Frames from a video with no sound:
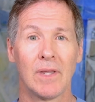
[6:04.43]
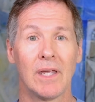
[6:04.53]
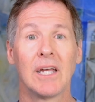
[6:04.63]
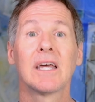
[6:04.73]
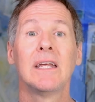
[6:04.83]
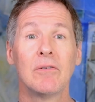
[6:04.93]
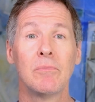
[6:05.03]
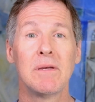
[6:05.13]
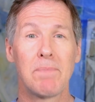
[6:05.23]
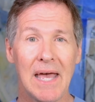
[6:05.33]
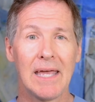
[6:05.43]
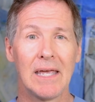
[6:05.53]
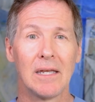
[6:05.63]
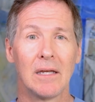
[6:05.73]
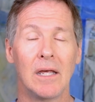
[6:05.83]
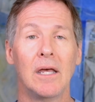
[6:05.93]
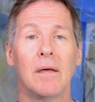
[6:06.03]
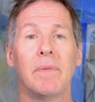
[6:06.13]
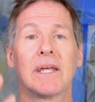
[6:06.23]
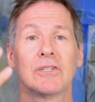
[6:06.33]
It can even be pain
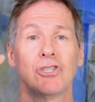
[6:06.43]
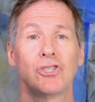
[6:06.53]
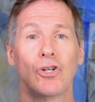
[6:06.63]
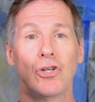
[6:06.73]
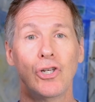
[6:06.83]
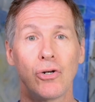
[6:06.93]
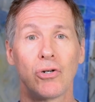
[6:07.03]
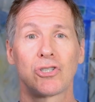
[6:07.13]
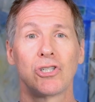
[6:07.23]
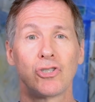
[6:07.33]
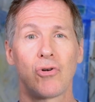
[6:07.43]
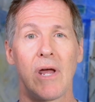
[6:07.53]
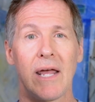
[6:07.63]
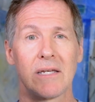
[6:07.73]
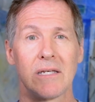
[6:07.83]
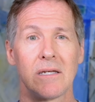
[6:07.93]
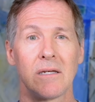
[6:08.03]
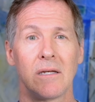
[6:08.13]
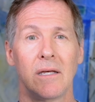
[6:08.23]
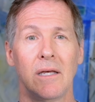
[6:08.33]
because it's your uterus contracting
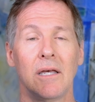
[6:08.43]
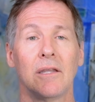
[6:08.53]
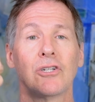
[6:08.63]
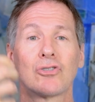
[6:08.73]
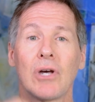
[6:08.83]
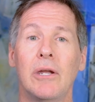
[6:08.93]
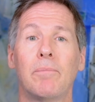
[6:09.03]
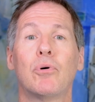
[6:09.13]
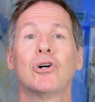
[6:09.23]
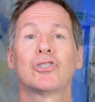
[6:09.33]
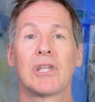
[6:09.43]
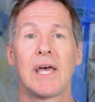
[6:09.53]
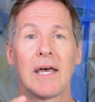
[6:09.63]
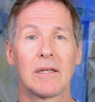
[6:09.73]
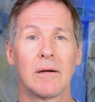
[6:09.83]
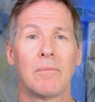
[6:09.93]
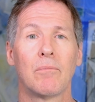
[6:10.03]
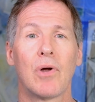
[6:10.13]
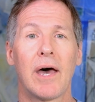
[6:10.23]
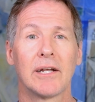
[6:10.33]
that's trying to push that
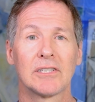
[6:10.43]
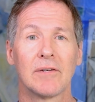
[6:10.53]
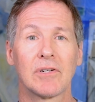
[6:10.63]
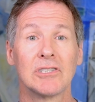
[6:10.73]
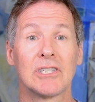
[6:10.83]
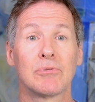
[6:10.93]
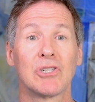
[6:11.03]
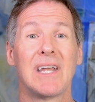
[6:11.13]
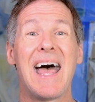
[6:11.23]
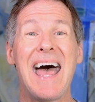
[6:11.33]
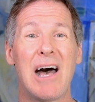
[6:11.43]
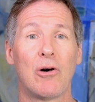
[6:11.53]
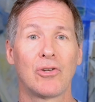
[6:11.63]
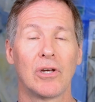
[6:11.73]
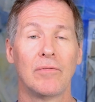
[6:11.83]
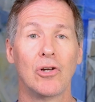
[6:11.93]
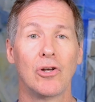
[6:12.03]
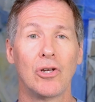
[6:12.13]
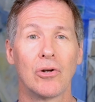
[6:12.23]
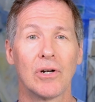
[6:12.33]
products of conception out of your
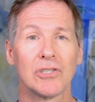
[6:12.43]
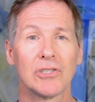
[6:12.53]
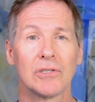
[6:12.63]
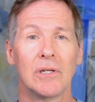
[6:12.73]
uterus.